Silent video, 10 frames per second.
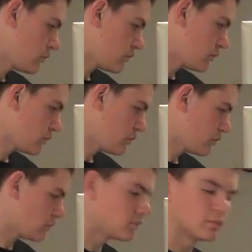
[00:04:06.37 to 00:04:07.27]
The liquid
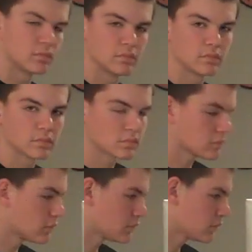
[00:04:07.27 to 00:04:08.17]
solution formed
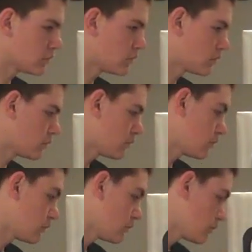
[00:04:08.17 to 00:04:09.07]
a solid
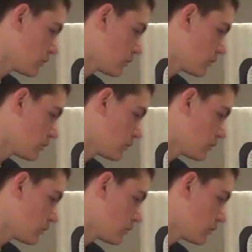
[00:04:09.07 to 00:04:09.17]
crystal.